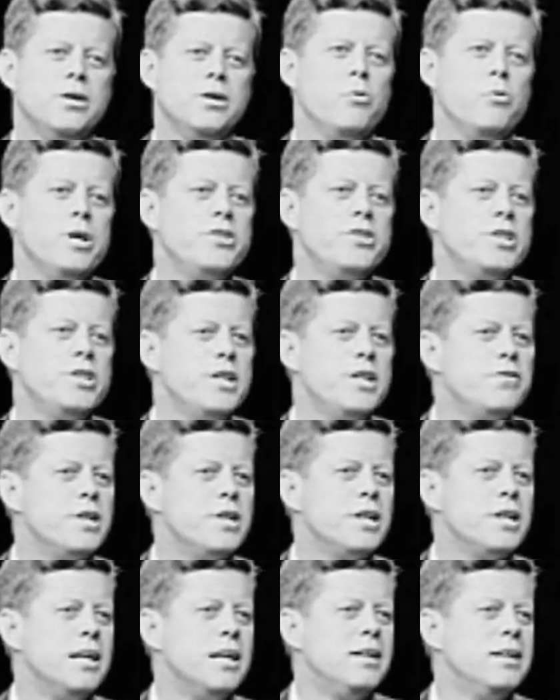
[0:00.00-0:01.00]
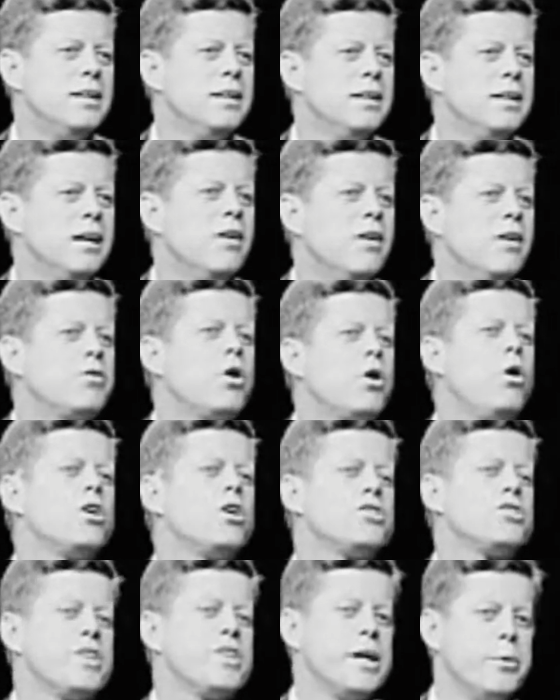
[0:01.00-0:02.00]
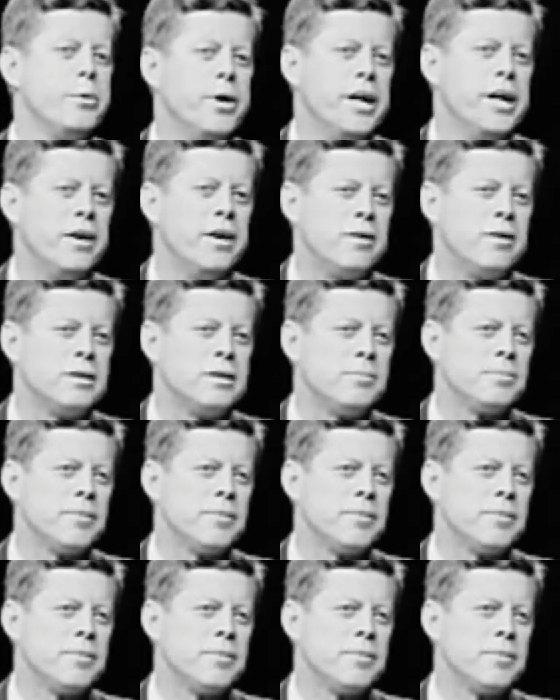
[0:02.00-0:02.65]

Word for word: who receives it. Of course they will.